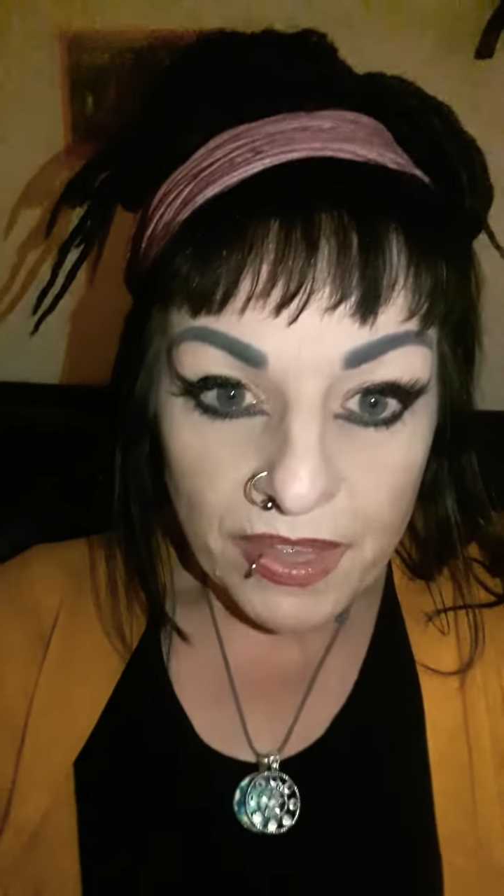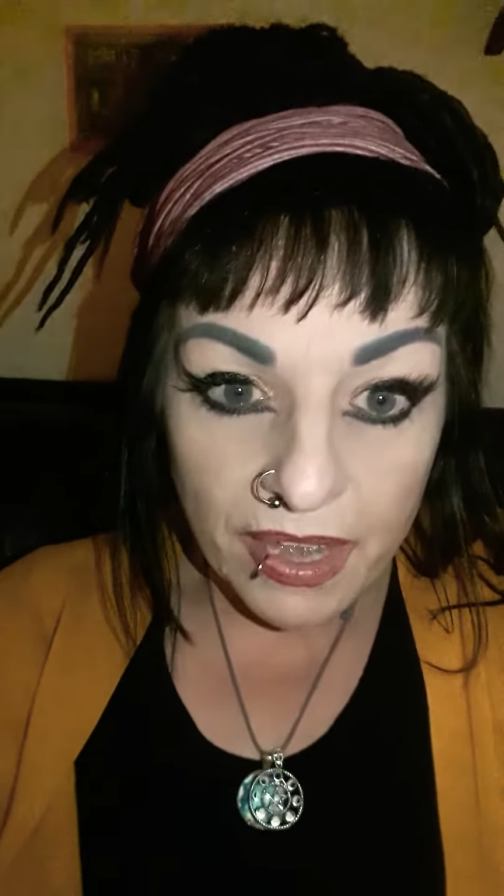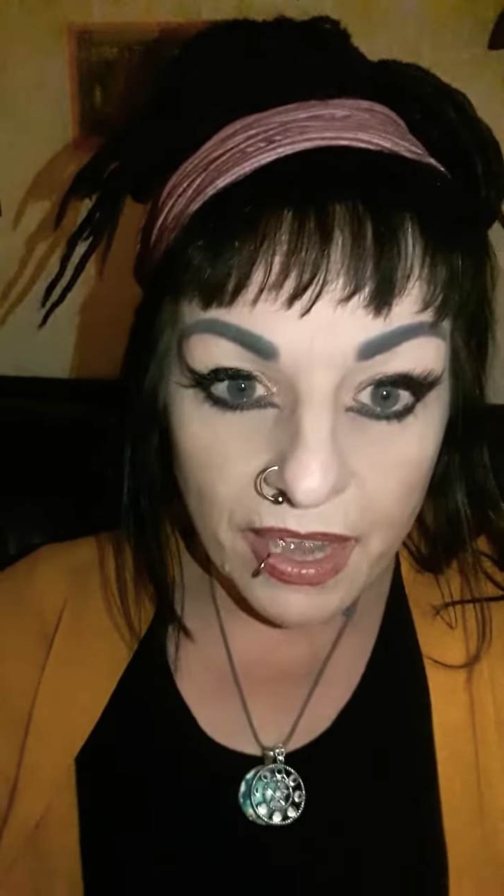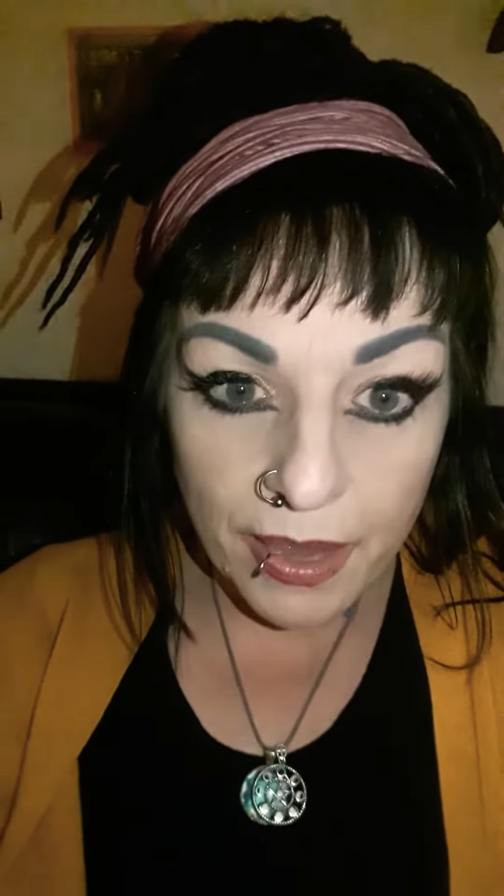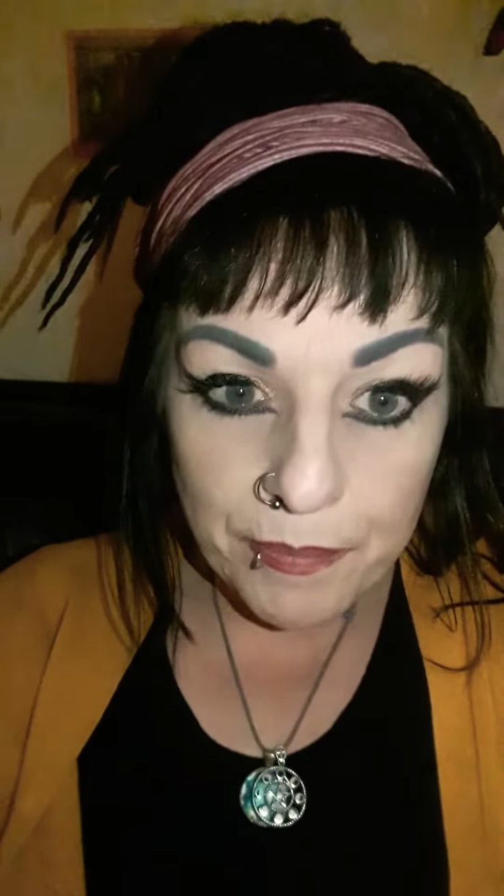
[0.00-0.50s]

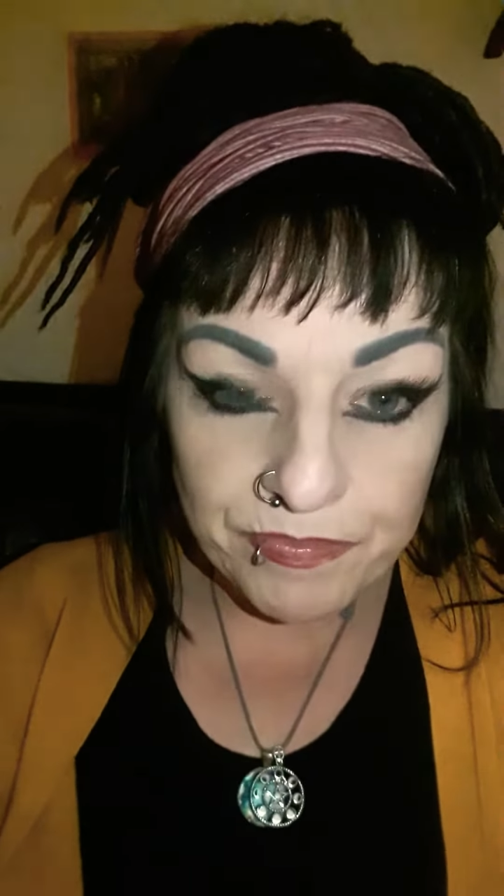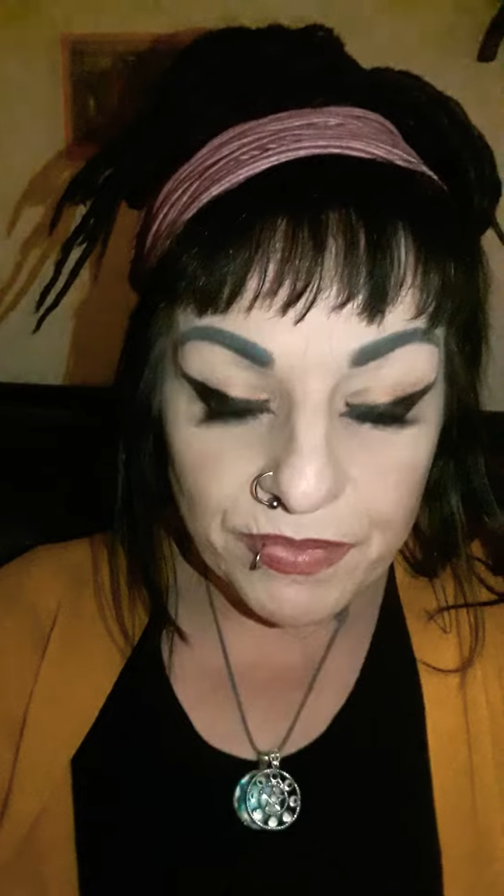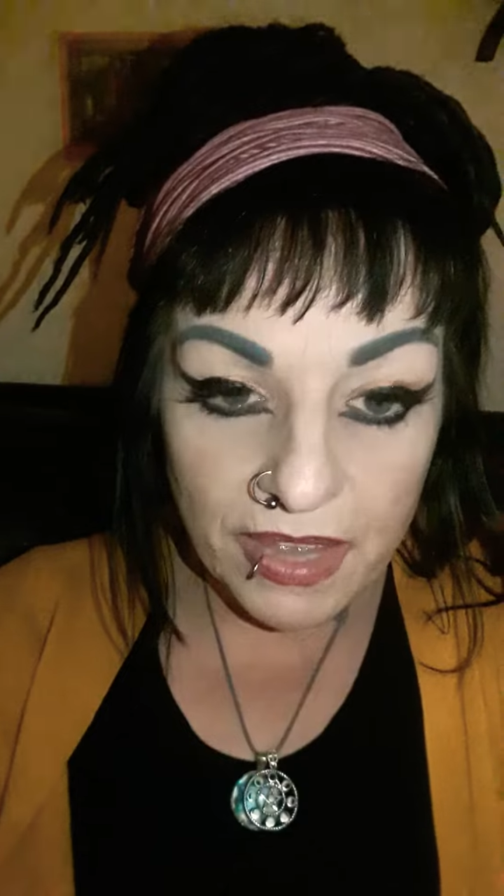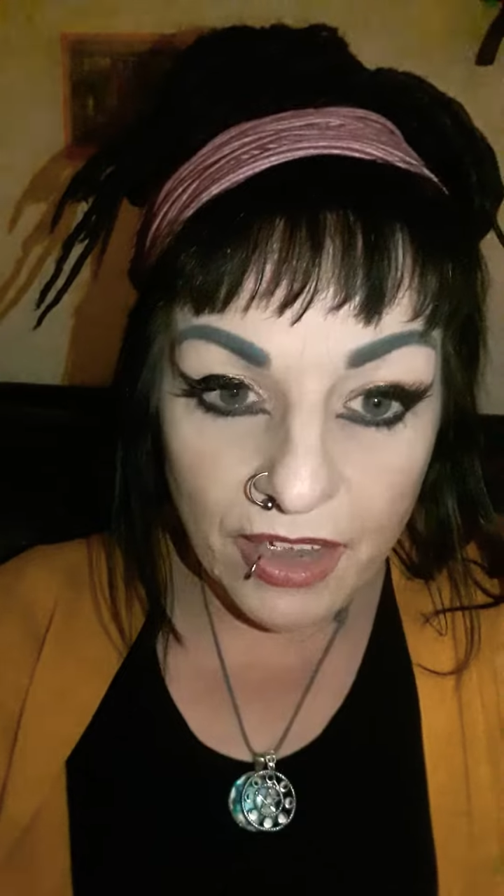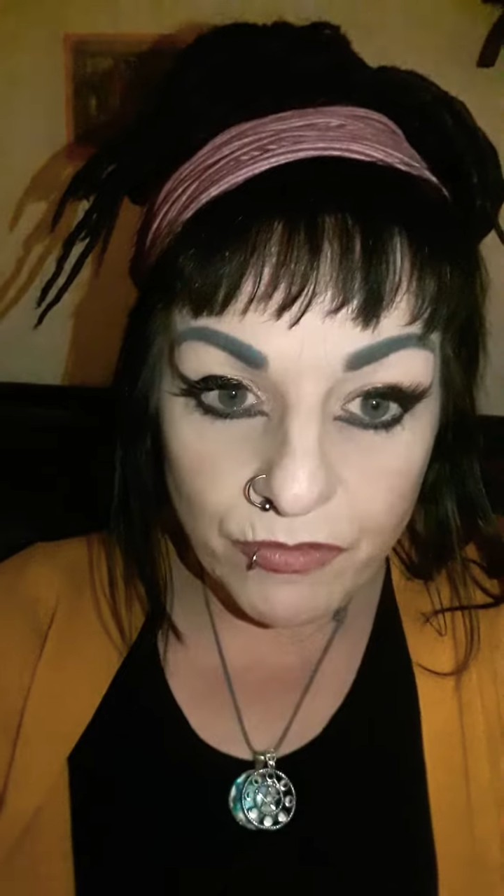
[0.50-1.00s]

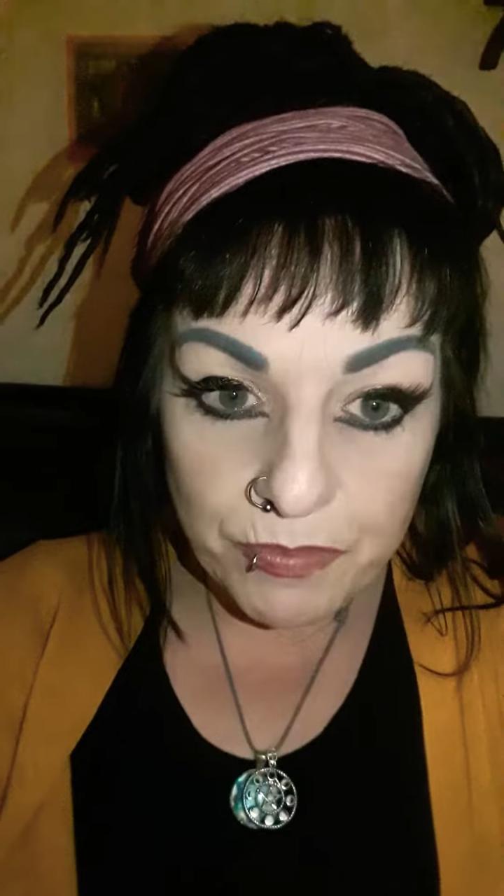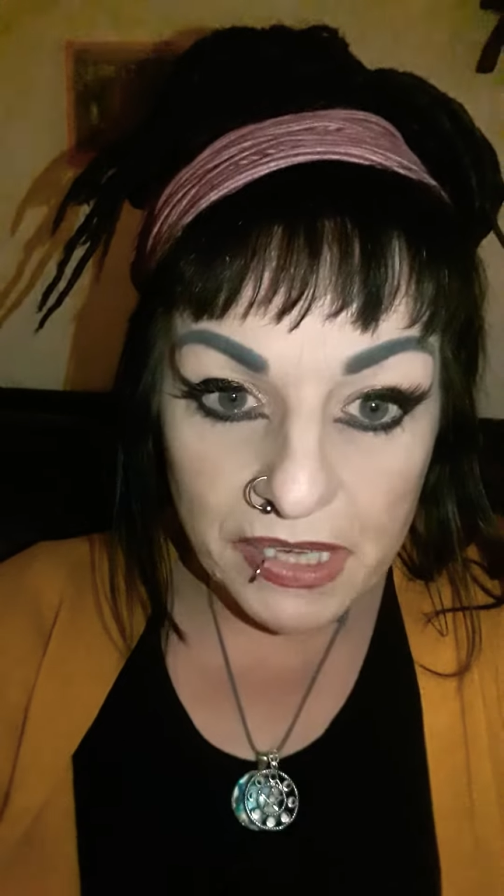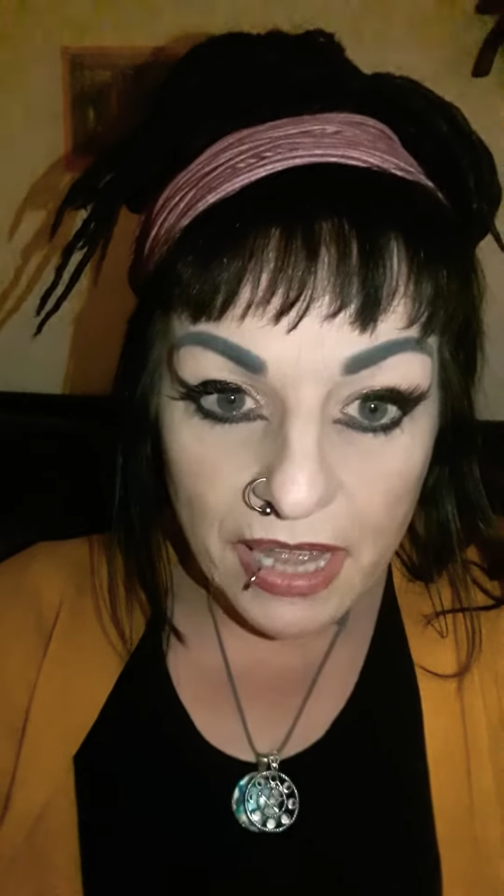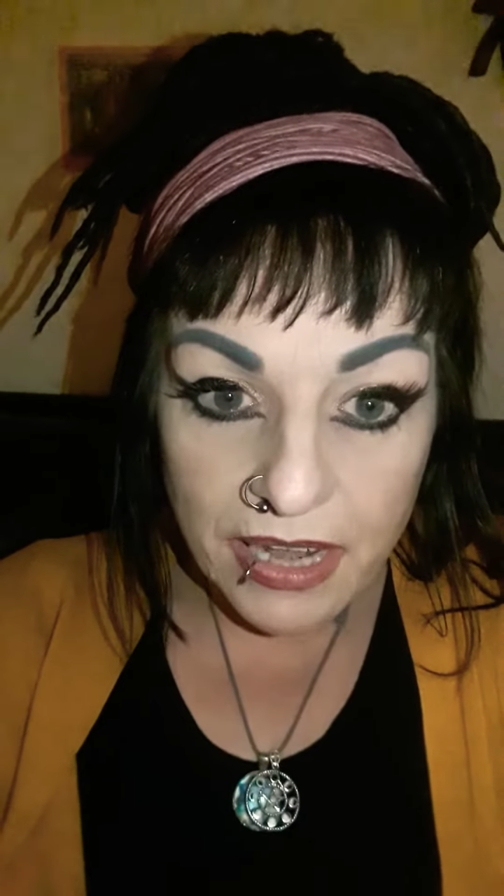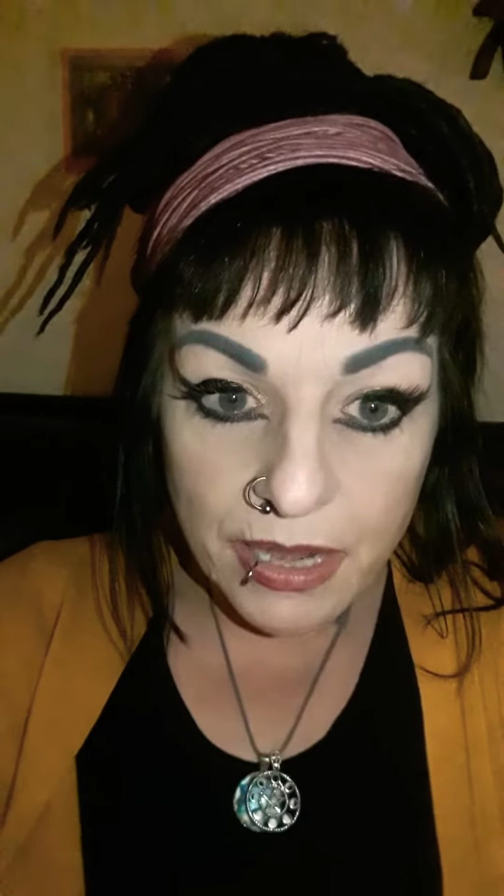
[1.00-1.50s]
I've been
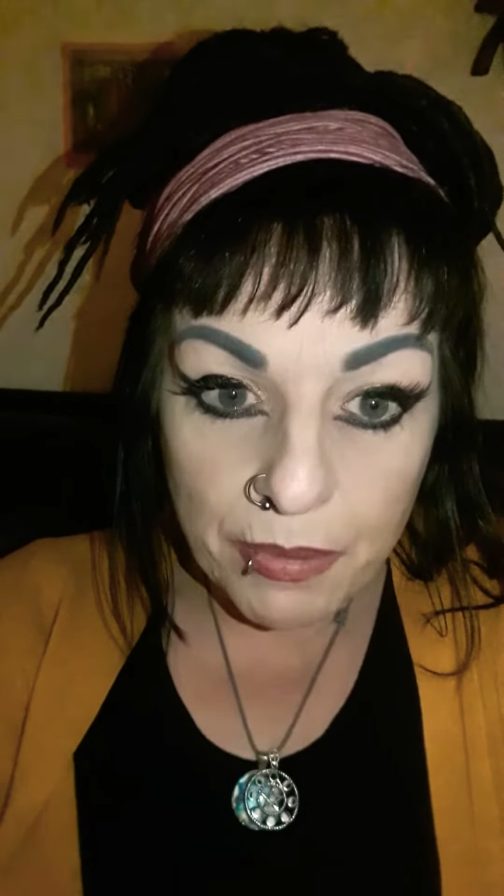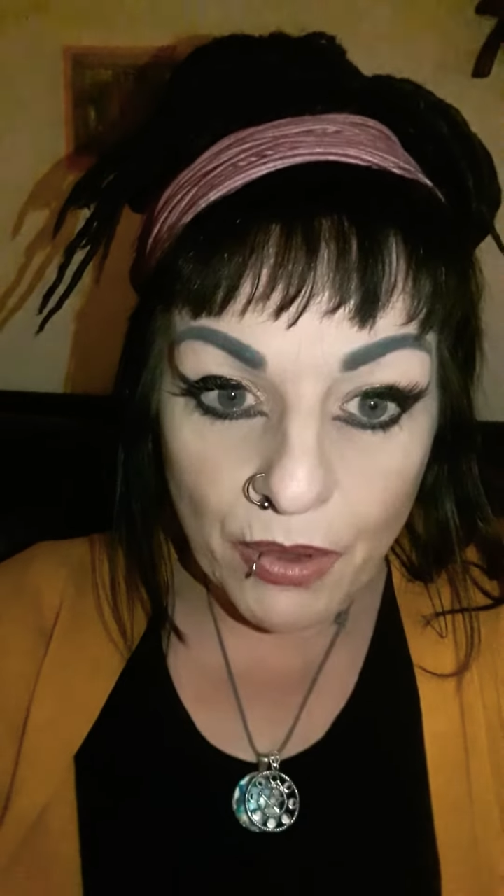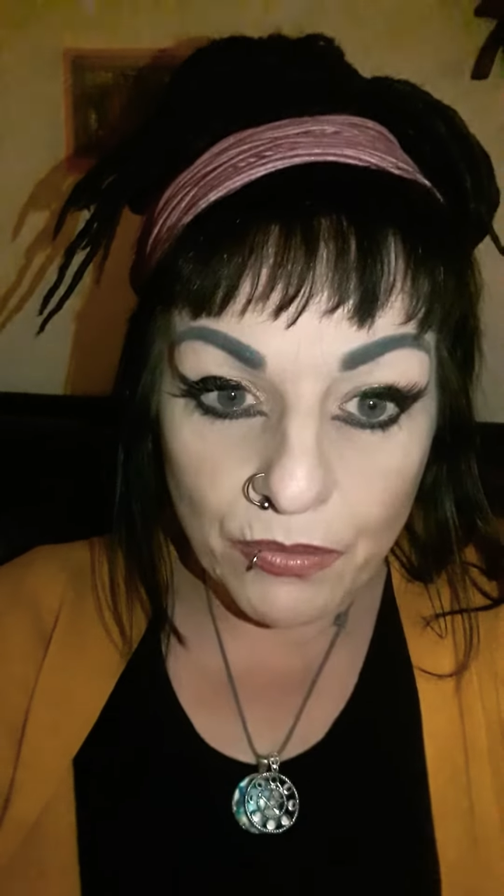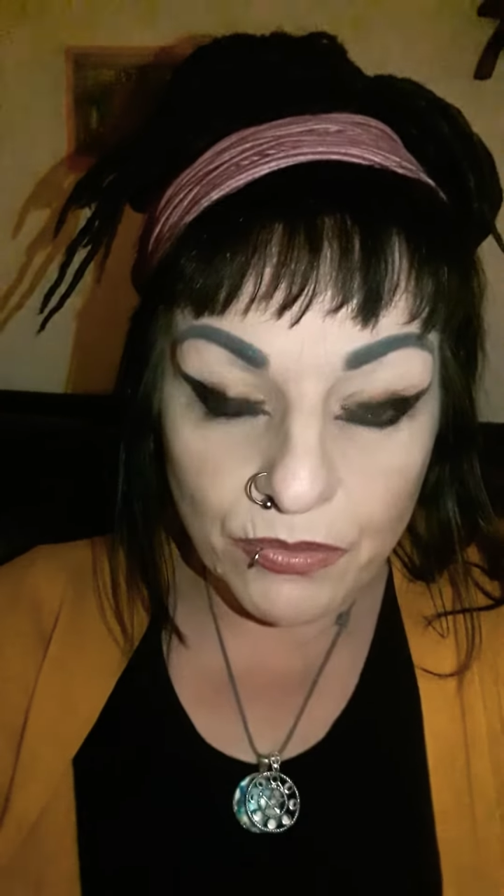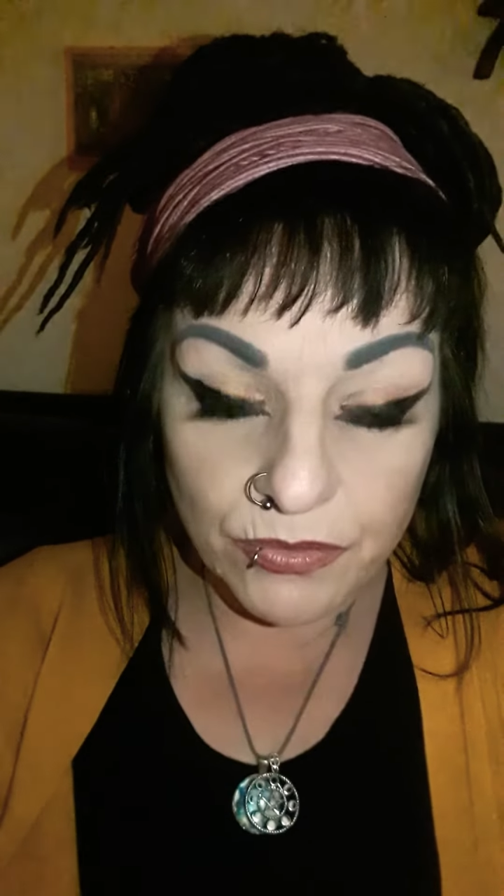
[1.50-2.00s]
learning about